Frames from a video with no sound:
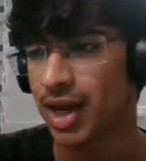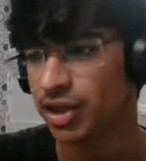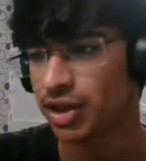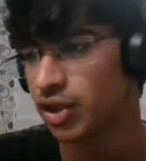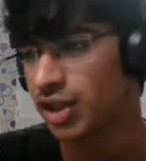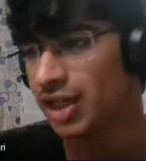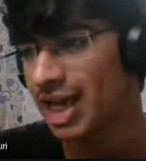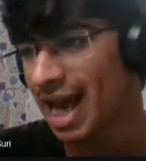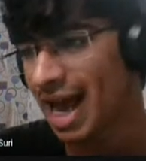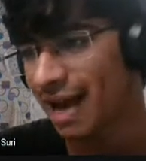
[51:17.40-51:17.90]

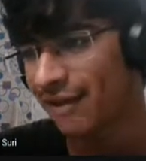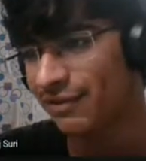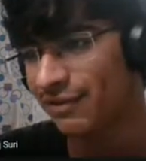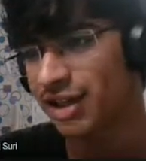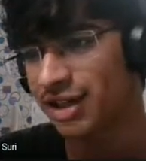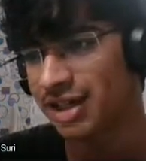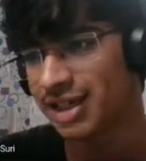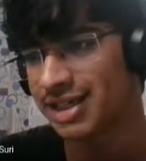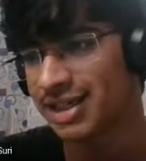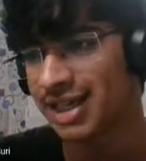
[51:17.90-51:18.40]
You actually
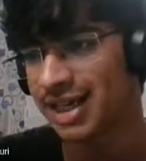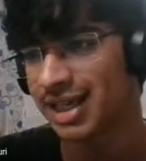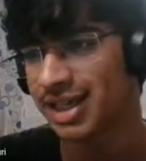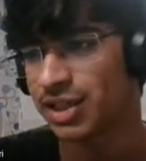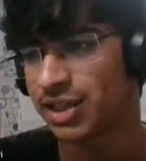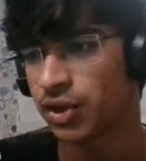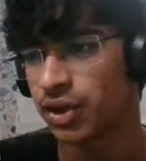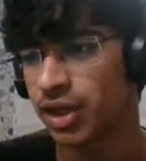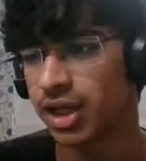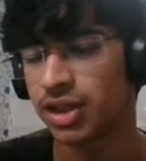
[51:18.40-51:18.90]
have 30
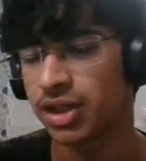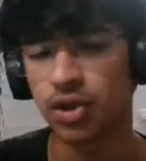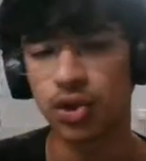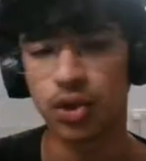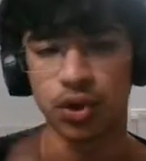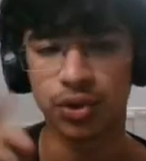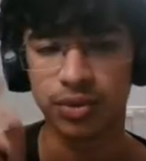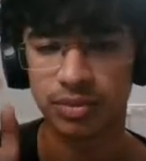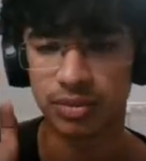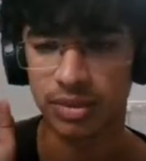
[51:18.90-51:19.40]
seconds, okay?
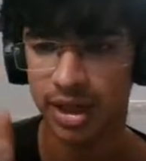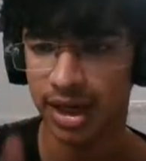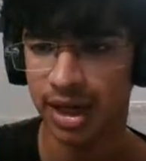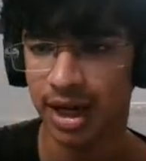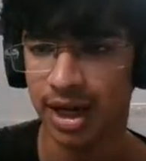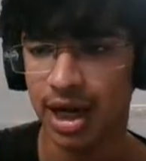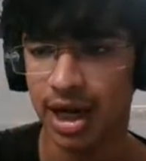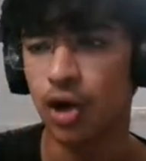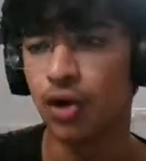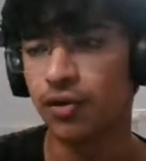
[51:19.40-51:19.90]
So
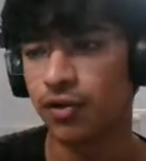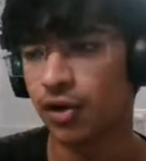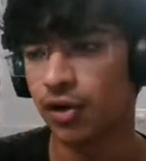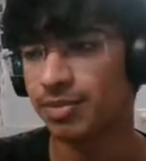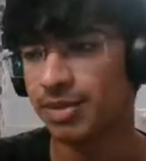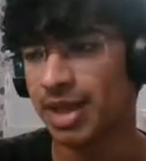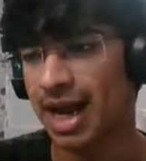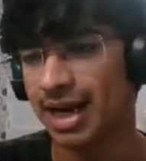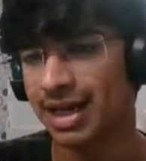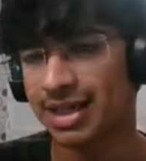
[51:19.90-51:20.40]
account
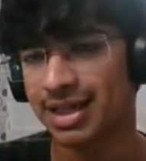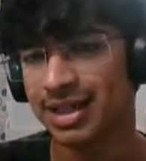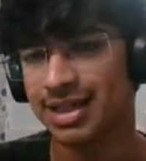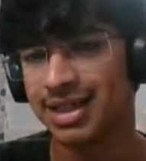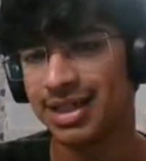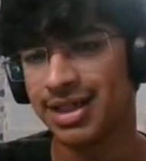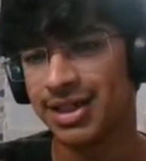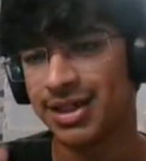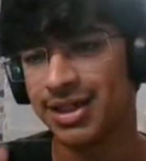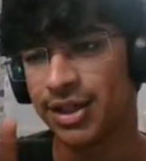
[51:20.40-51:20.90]
from that.
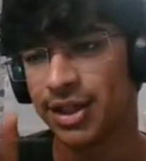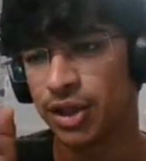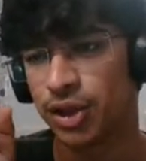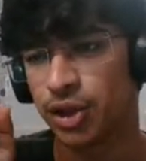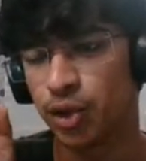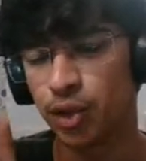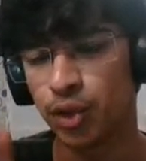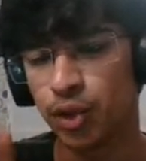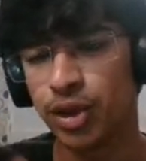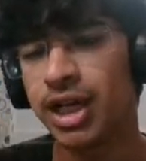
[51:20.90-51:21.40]

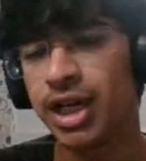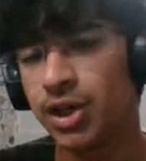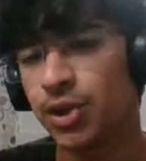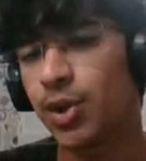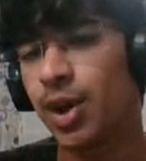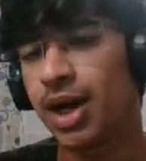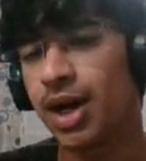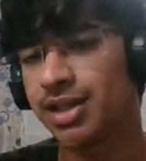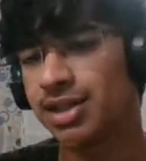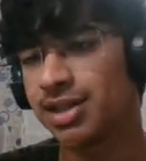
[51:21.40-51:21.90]
You
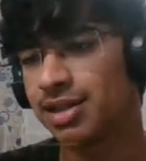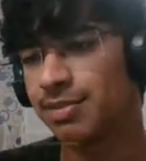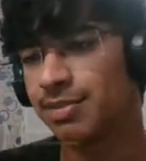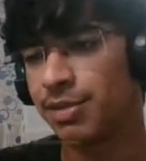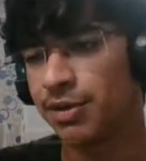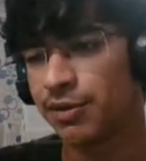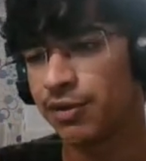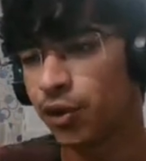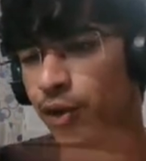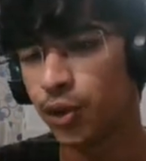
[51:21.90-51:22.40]
need to
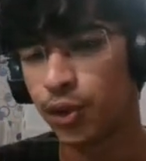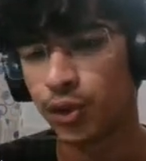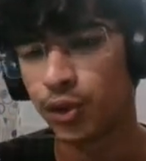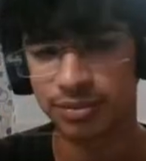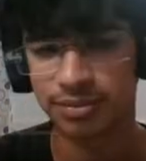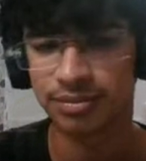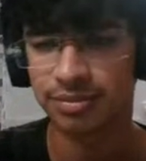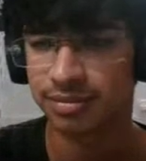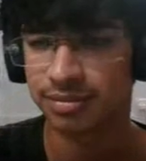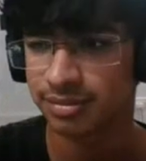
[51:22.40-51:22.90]
answer before
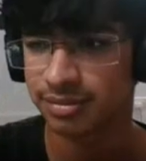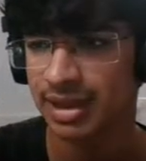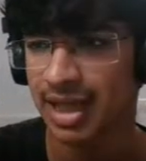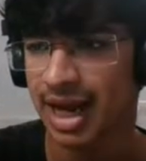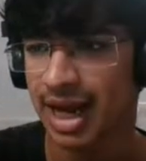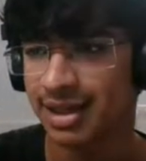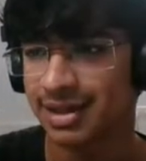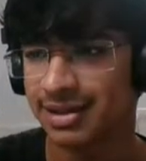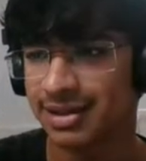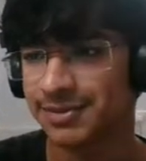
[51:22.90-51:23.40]

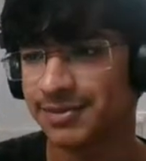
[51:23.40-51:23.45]
that.